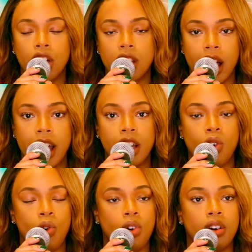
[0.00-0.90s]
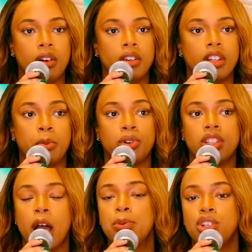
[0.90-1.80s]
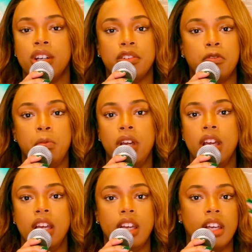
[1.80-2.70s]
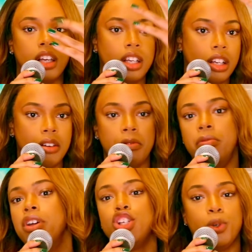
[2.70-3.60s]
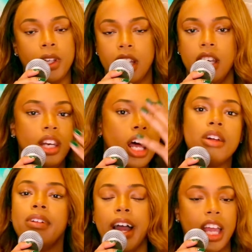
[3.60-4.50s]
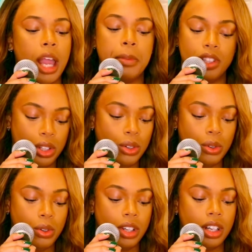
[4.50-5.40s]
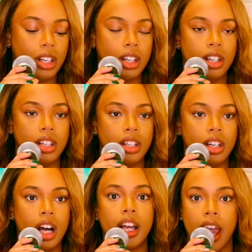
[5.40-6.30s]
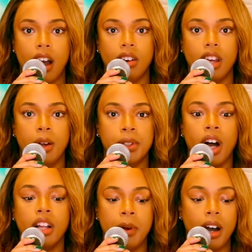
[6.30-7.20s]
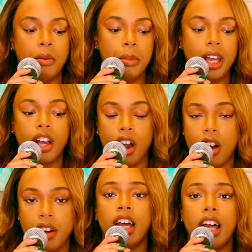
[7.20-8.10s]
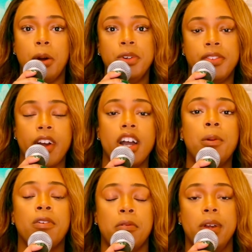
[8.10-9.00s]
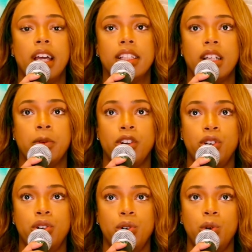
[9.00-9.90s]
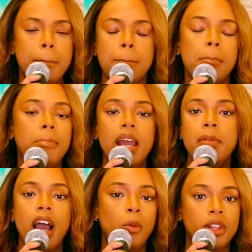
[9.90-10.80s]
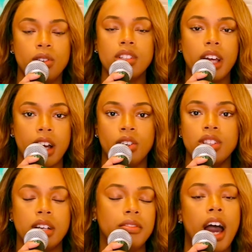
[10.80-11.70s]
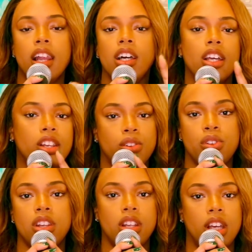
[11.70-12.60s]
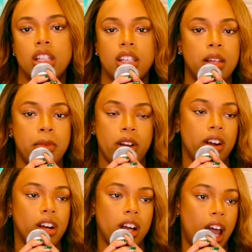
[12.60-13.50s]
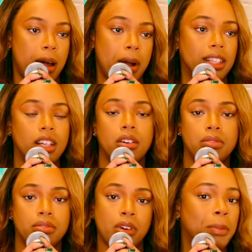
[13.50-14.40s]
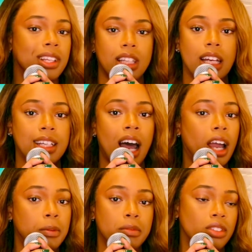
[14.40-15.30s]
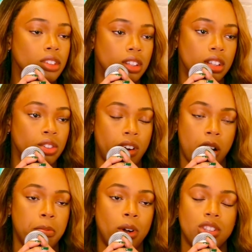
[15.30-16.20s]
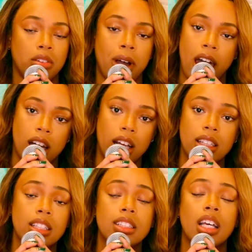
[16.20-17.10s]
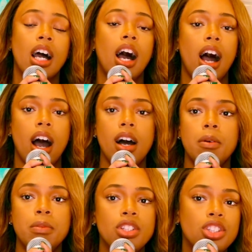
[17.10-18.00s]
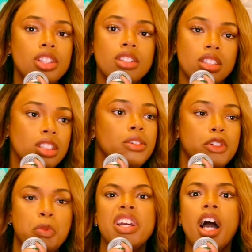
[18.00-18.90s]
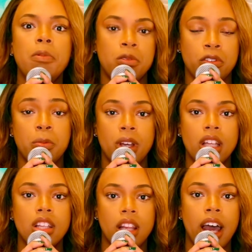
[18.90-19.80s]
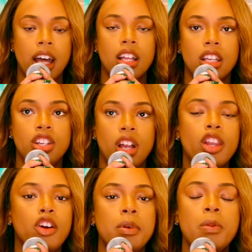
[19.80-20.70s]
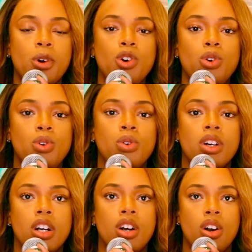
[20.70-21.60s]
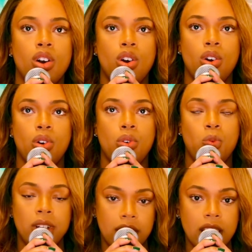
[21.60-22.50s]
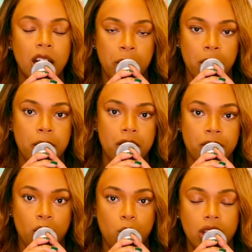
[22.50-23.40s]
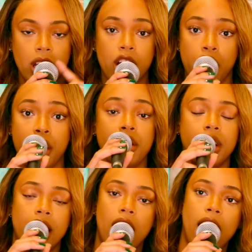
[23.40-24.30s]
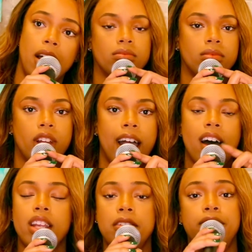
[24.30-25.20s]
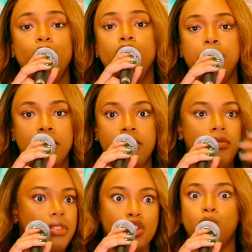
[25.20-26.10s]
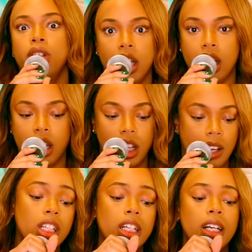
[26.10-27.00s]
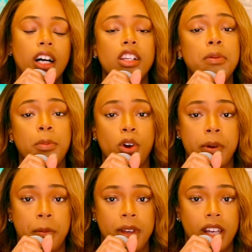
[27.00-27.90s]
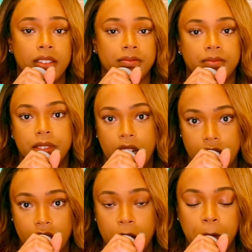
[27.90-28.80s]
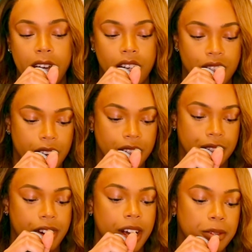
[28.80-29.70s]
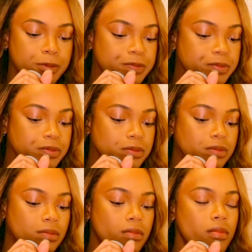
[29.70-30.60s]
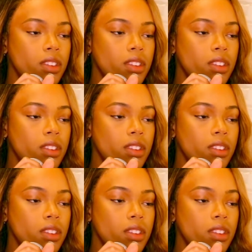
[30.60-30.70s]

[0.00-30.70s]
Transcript: like or the perception of me visually. None of that came into account. It was all about being heard. That was very helpful for me as someone who maybe I went through cycles of not looking through into the mirror at myself for months at a time throughout most of my adolescence. So it was pretty helpful for me that there are people who would celebrate me for what they had heard and not how they viewed me visually. A little bit more about me as a kid playing in church, right? One,